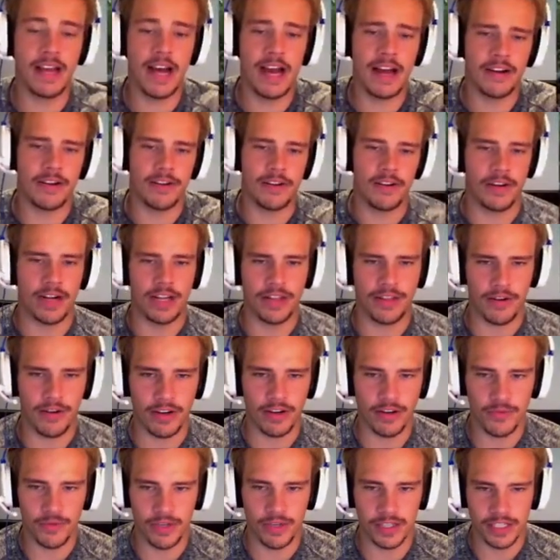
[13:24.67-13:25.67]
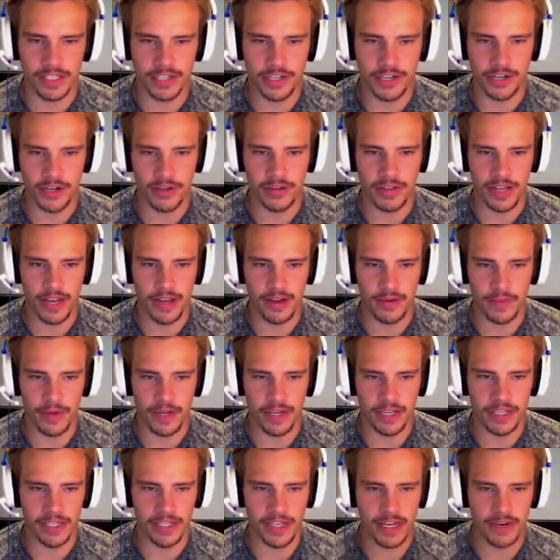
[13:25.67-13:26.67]
not hurt. I thought he was. It showed the
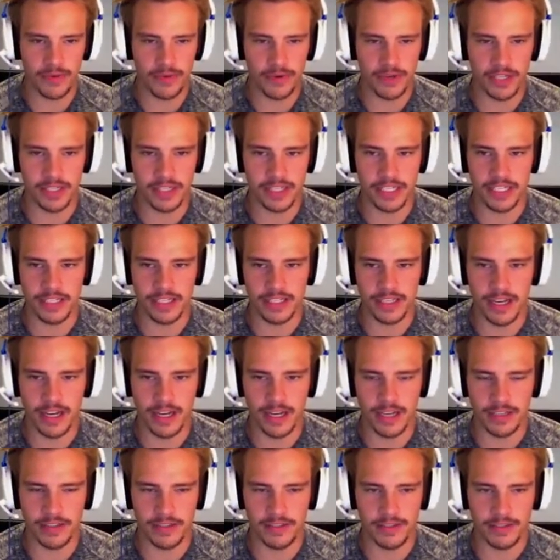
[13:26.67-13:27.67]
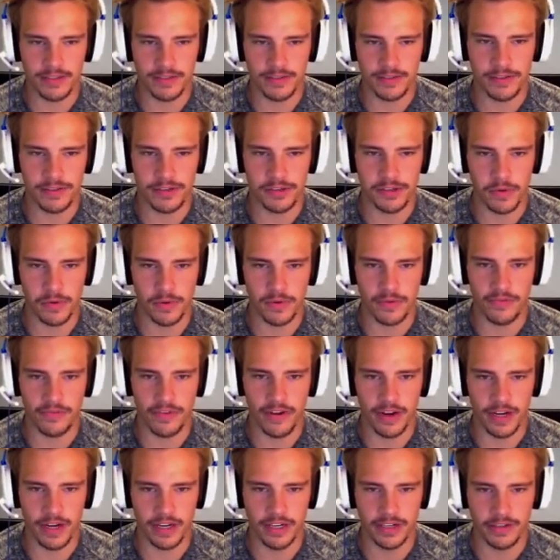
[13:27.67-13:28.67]
animation that he was. He's not. So we're
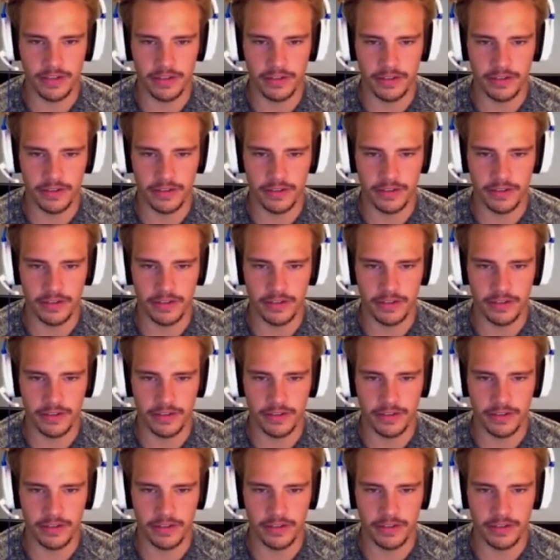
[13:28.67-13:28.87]
fine.